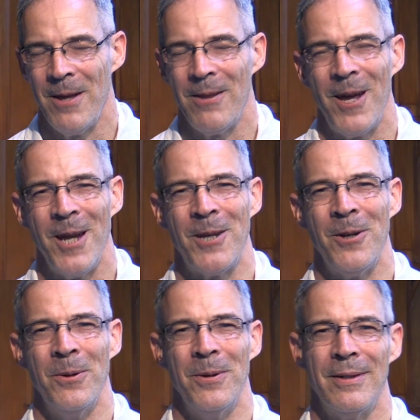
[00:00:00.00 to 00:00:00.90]
Thank
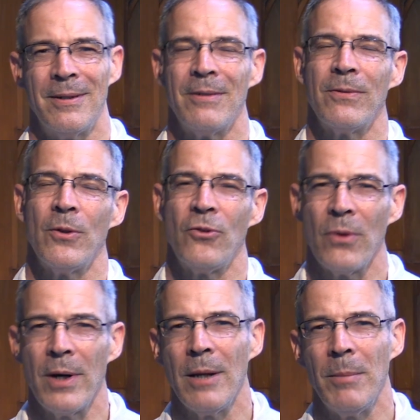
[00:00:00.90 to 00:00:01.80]
you for
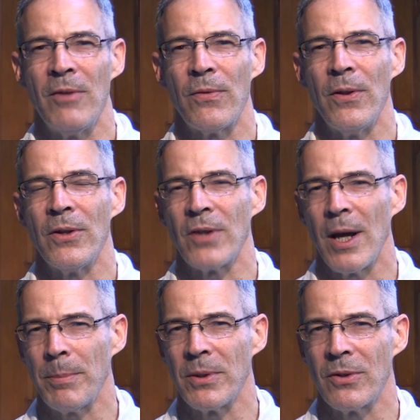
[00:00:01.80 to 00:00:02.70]
joining me for this
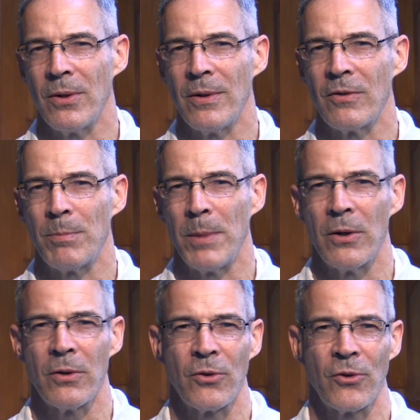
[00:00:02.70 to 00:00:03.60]
episode of
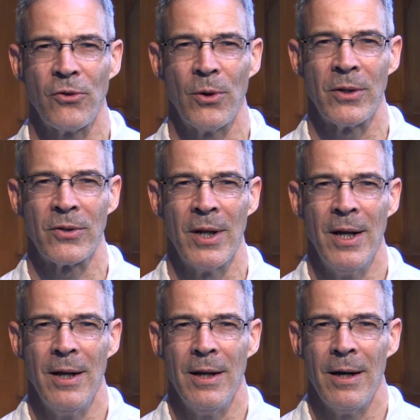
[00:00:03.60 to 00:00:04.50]
Spiritual Shorts.
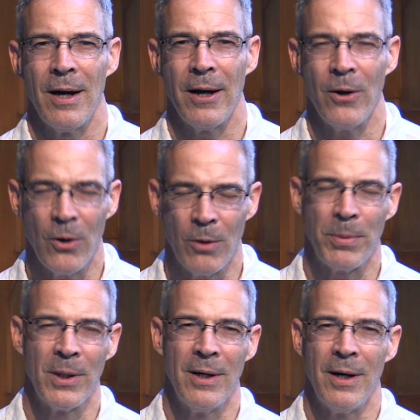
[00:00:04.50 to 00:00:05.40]
I hope,
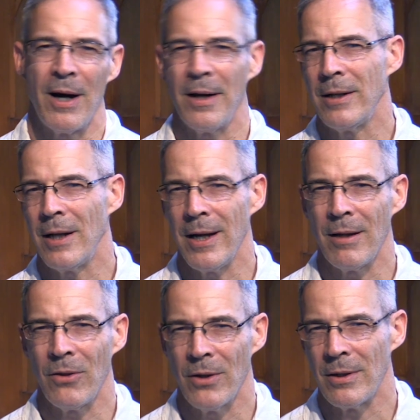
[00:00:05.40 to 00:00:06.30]

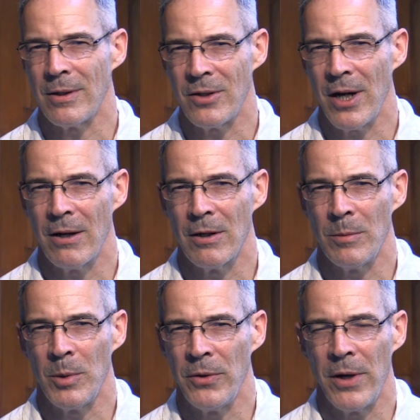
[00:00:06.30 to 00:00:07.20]
unlike the
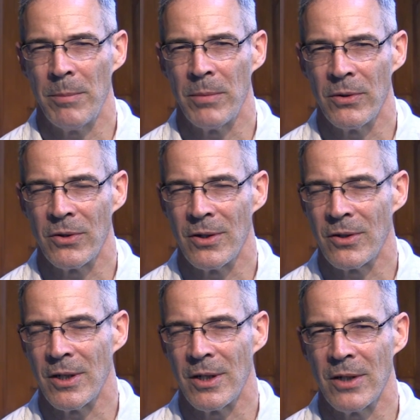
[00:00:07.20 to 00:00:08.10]
terrible numbers and
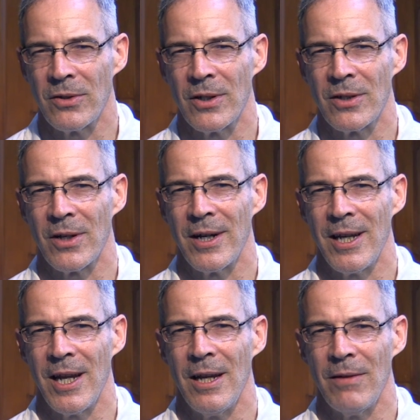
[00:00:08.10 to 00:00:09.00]
statistics I
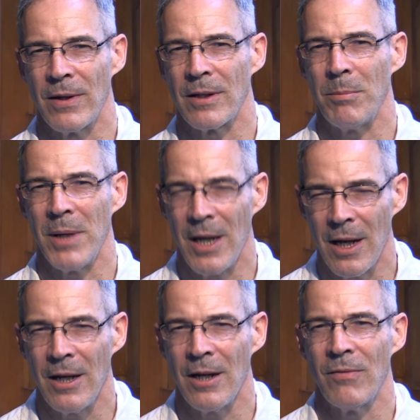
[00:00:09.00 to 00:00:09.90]
gave at the
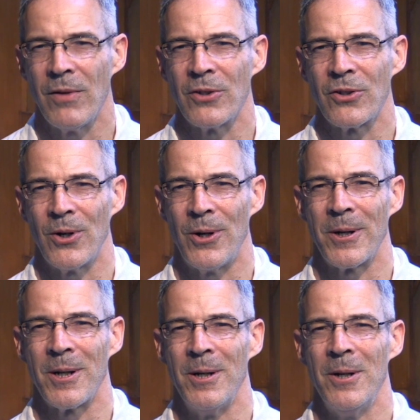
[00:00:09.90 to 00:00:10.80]
beginning of this
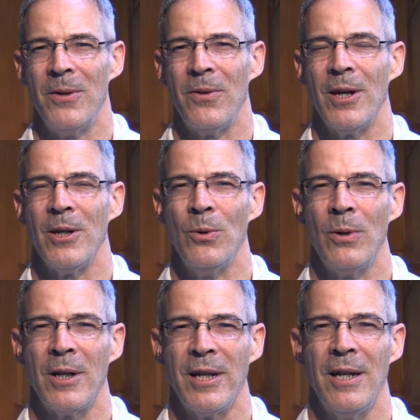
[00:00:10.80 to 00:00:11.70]
talk, that you
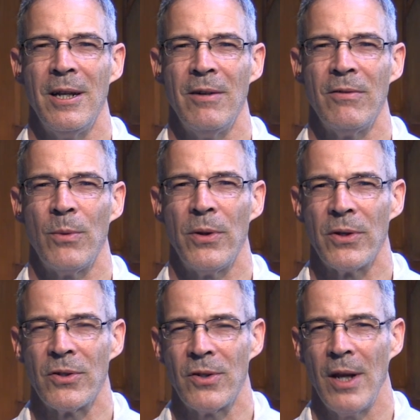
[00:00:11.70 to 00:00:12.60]
leave with a
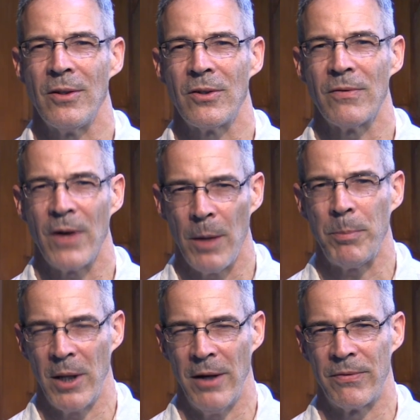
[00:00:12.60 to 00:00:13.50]
sense of
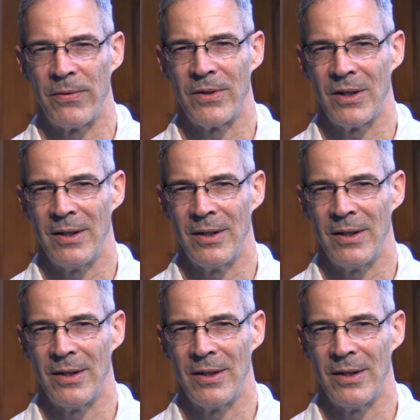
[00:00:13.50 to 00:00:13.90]
uplift,